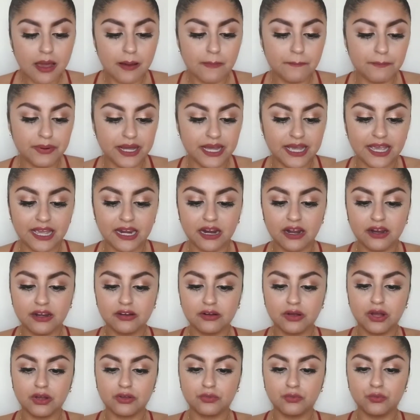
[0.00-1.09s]

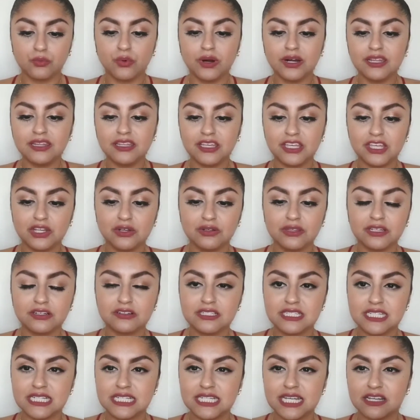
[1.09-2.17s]
But one of the cute little
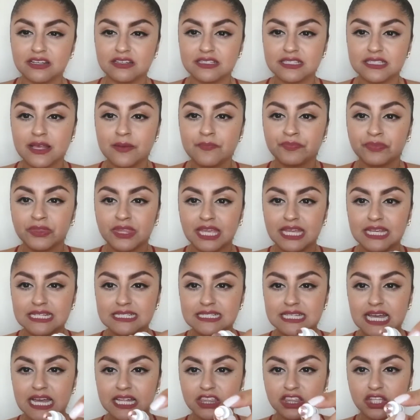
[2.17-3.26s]
details is
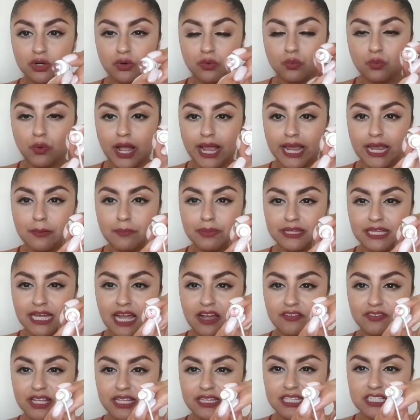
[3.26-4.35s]
that they're white, but they
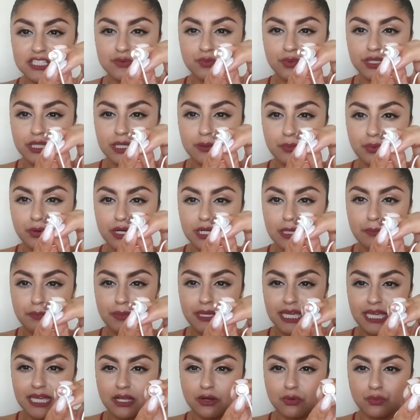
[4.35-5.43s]
have like this really pretty
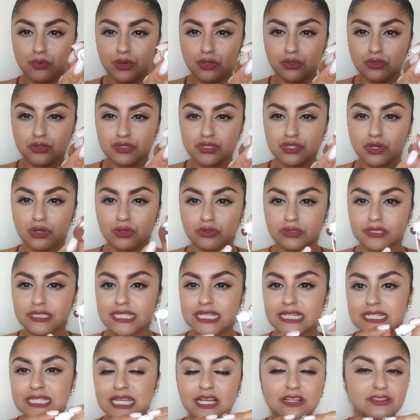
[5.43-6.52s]
pink rose gold
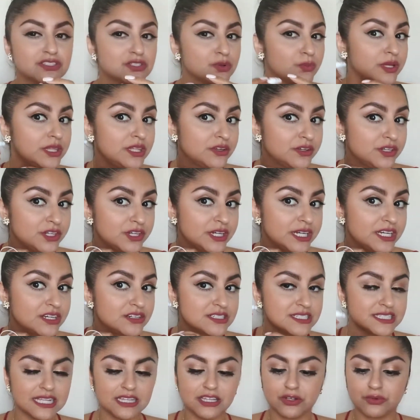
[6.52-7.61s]
detail. So when they're in your
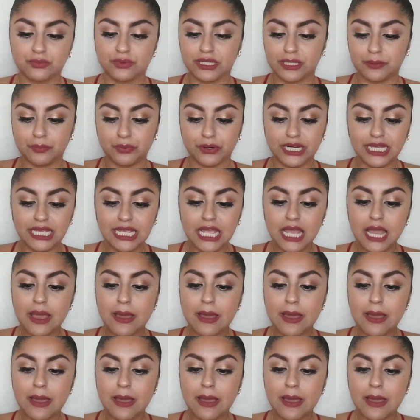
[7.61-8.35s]
ears, they look really pretty.